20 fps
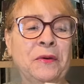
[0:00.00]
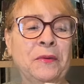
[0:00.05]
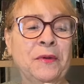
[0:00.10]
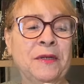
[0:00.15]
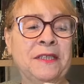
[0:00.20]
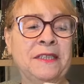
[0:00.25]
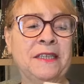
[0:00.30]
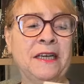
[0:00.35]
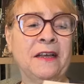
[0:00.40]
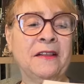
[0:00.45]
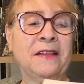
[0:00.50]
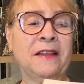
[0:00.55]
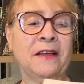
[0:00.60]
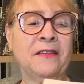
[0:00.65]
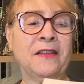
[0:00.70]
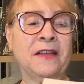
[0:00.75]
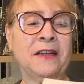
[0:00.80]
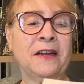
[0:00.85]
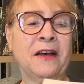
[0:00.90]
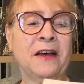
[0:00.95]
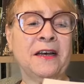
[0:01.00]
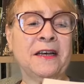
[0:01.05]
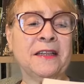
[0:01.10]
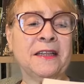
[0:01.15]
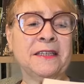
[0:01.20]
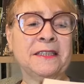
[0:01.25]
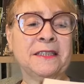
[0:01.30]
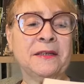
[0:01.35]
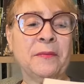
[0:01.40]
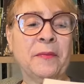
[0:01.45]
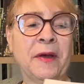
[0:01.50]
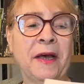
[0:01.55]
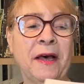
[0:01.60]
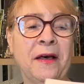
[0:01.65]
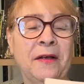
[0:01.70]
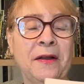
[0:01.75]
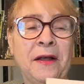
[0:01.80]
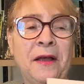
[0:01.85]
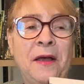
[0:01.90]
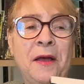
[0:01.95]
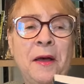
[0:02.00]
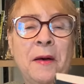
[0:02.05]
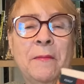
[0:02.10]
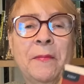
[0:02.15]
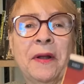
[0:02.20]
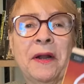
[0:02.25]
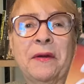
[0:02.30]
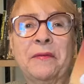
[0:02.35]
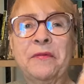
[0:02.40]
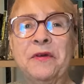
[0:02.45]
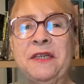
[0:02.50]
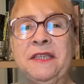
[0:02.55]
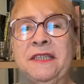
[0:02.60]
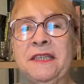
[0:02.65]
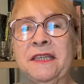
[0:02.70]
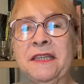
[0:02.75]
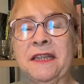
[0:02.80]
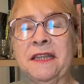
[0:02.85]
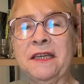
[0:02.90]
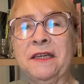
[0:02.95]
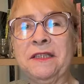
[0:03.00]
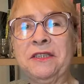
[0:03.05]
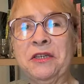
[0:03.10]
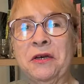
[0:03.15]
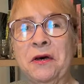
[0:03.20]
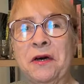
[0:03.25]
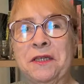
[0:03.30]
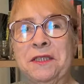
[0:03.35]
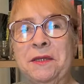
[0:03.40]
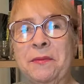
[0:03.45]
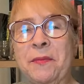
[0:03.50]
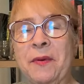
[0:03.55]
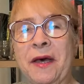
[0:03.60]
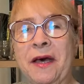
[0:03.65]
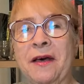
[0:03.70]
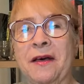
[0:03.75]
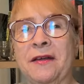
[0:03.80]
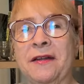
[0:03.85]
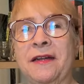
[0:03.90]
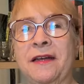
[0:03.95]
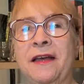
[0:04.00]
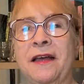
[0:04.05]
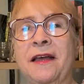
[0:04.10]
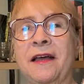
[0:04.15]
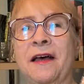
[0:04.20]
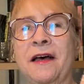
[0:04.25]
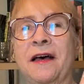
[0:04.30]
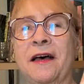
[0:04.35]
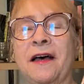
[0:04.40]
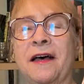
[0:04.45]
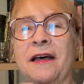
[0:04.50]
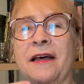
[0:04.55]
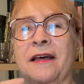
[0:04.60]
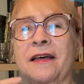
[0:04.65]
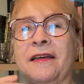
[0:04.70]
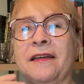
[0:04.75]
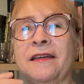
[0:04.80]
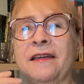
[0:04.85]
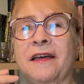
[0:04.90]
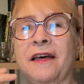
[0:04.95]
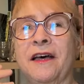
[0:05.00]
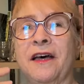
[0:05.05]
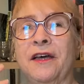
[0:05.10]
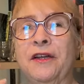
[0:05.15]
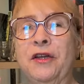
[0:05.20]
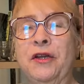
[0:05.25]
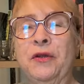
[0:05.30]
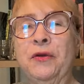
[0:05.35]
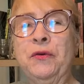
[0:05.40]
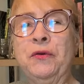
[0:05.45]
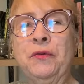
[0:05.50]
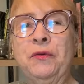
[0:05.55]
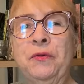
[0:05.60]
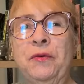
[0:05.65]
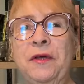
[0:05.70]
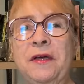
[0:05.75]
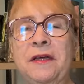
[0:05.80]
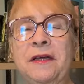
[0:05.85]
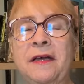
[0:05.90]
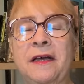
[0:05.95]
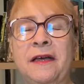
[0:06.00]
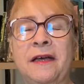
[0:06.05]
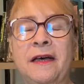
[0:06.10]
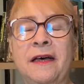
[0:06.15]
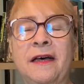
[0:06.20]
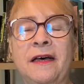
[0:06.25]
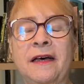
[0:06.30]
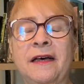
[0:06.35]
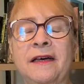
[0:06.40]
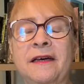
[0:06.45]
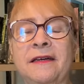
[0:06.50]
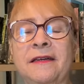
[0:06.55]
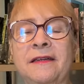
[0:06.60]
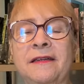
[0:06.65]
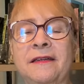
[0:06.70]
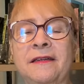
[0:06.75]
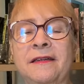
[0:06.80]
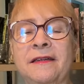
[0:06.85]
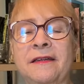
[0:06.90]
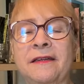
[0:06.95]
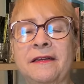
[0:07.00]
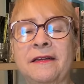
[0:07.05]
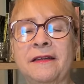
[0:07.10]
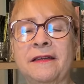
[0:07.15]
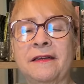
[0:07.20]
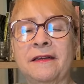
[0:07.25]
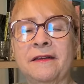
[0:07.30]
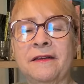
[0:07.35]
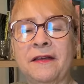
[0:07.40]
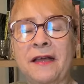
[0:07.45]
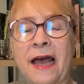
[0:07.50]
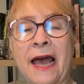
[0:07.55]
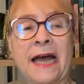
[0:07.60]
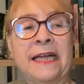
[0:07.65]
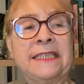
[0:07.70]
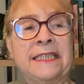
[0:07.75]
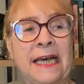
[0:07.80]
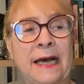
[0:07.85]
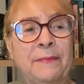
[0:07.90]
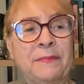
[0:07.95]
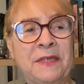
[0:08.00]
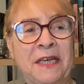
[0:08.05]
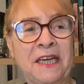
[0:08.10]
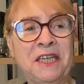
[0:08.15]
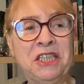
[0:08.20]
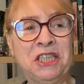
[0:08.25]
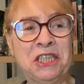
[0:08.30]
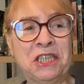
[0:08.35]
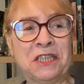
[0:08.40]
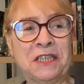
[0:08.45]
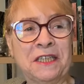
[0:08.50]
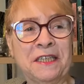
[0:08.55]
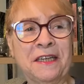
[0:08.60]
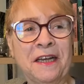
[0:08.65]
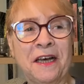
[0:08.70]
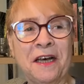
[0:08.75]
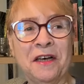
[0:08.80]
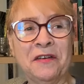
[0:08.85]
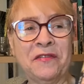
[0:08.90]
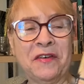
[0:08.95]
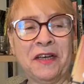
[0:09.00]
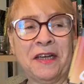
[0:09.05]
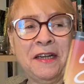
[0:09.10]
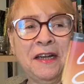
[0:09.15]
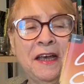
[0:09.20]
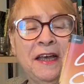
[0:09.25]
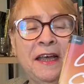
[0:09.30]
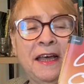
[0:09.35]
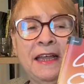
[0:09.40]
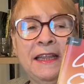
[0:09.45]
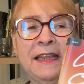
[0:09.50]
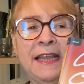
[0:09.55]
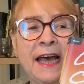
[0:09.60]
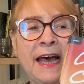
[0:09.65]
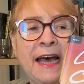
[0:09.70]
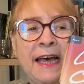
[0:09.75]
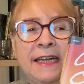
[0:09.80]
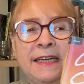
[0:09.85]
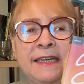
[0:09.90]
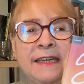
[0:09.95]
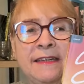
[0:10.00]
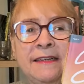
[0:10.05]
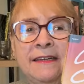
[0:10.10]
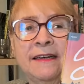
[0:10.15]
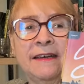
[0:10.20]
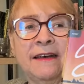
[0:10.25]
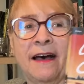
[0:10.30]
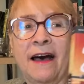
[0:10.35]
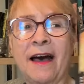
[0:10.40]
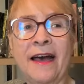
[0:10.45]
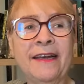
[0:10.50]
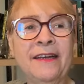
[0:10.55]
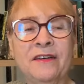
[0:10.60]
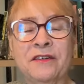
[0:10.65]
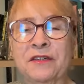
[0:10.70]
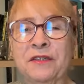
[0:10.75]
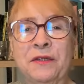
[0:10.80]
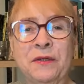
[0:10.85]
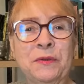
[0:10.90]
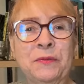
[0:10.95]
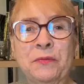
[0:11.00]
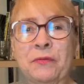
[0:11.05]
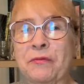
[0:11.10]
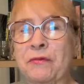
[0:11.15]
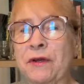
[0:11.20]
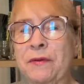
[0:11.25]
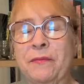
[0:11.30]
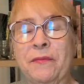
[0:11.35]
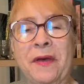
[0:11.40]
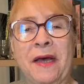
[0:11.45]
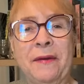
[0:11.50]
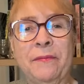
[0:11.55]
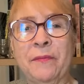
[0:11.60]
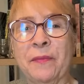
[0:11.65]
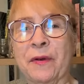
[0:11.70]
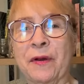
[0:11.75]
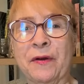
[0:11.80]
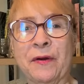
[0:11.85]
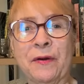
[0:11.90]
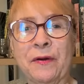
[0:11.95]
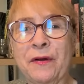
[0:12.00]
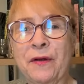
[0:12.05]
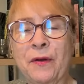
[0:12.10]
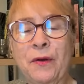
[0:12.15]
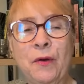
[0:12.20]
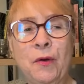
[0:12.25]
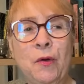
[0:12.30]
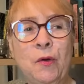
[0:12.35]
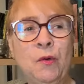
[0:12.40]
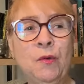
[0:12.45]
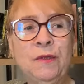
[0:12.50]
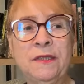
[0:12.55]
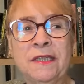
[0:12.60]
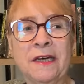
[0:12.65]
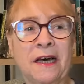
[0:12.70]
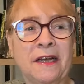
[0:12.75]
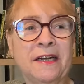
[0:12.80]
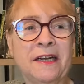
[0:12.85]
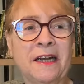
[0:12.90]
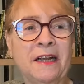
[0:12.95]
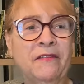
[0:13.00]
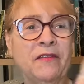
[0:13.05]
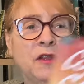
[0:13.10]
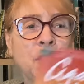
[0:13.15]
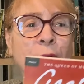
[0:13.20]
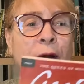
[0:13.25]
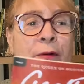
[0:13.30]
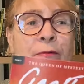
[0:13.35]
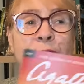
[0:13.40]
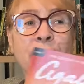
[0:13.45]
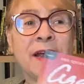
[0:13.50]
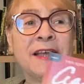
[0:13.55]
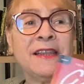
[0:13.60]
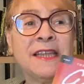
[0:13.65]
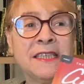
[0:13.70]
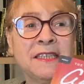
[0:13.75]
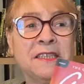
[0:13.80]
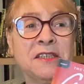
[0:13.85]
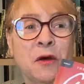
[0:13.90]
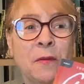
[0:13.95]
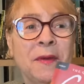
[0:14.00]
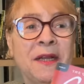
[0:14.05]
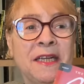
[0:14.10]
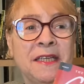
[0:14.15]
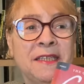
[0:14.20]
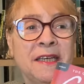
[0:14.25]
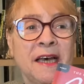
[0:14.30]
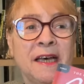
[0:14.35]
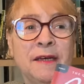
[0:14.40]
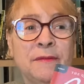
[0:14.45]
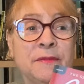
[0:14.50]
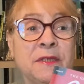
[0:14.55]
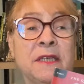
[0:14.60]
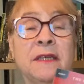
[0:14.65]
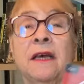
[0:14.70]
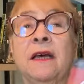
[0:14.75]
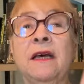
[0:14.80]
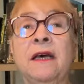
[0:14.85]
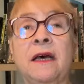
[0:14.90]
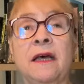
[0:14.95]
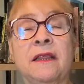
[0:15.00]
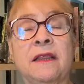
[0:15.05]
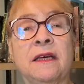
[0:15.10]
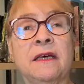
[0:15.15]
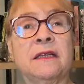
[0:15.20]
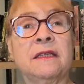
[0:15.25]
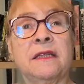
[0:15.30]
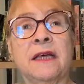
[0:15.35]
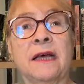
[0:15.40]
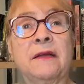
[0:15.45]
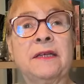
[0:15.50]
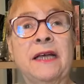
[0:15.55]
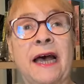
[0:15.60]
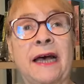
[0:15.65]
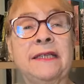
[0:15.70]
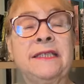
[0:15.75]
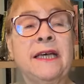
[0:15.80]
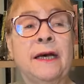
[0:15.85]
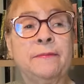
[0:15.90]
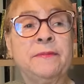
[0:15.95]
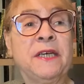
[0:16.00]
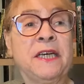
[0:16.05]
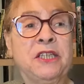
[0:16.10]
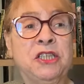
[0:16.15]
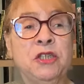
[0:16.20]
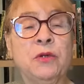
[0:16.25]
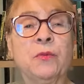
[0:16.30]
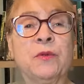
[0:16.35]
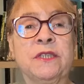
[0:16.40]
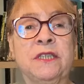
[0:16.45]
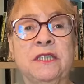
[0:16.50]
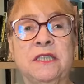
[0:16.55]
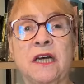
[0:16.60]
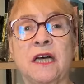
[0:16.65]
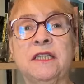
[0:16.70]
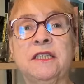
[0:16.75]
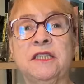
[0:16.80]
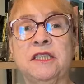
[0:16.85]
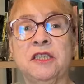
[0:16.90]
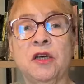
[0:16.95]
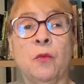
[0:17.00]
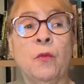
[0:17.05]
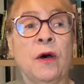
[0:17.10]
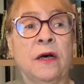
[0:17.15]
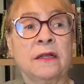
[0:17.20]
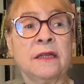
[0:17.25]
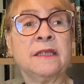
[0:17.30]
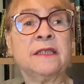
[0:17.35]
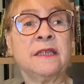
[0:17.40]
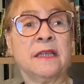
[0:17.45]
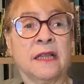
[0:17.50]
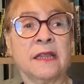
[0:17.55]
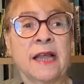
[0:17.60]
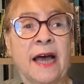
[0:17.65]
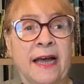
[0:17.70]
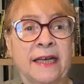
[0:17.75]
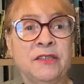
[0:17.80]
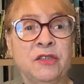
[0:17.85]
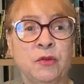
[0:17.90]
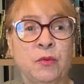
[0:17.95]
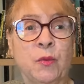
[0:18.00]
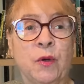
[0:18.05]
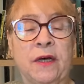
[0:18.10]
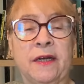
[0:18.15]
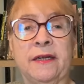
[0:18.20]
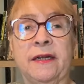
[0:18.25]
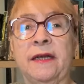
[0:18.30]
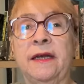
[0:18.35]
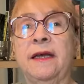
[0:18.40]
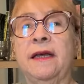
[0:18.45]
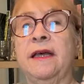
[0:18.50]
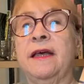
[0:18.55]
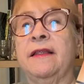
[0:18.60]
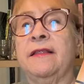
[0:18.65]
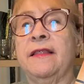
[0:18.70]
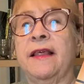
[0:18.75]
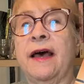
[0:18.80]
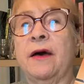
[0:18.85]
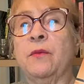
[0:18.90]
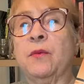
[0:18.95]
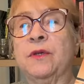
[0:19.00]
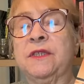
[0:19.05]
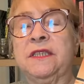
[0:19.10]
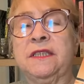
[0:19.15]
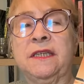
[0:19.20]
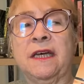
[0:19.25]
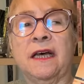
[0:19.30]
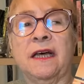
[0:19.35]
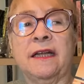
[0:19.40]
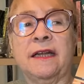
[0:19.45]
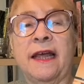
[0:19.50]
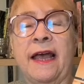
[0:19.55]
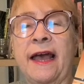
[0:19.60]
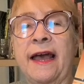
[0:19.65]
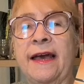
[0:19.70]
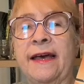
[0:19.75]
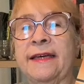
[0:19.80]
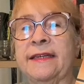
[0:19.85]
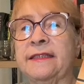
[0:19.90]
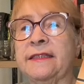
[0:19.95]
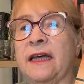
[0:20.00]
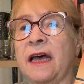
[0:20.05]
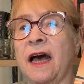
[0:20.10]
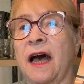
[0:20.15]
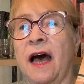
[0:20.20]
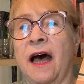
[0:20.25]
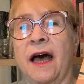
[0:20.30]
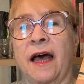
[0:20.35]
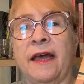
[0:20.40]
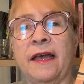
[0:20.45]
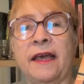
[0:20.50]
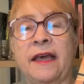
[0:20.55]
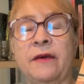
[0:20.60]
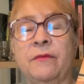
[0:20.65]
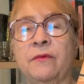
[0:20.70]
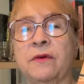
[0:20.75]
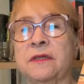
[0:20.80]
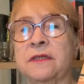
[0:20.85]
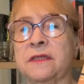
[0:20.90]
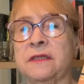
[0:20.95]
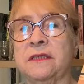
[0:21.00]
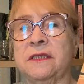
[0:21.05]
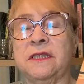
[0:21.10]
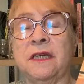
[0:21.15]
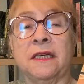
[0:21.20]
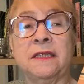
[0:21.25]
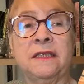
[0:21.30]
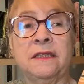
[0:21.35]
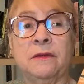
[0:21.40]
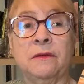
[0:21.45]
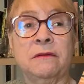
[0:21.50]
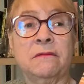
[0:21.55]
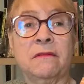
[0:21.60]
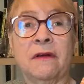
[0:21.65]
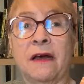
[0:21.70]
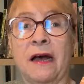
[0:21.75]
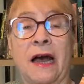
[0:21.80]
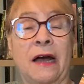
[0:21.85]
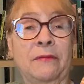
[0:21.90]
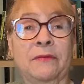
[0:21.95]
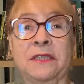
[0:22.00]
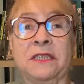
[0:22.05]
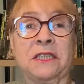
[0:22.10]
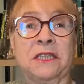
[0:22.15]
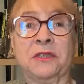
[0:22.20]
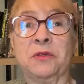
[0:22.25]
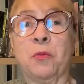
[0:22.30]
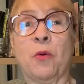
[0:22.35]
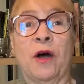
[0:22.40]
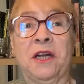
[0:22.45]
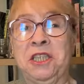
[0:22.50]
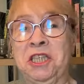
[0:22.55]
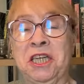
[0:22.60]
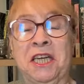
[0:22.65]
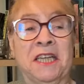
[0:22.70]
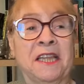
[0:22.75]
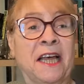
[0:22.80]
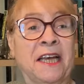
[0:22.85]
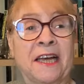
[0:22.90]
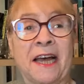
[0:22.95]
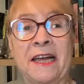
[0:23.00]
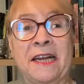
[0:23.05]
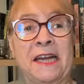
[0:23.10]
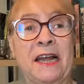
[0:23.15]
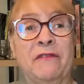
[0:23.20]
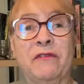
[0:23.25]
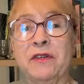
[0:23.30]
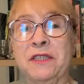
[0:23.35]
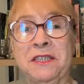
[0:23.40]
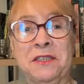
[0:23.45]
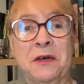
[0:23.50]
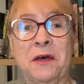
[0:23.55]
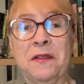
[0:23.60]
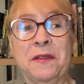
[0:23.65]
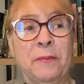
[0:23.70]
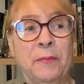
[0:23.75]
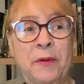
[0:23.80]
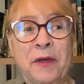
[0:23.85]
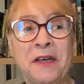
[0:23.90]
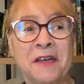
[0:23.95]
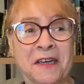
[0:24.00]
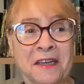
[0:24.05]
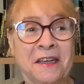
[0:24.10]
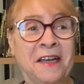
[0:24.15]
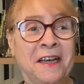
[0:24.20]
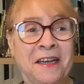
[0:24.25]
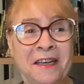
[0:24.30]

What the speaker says: what Death on the Nile is about, but I recently talked about a new adaptation of it that I couldn't remember who done it, even though I read this so many times. The adaptation was done so well. It's the last one that was done, and I was just watching it like I never saw the book,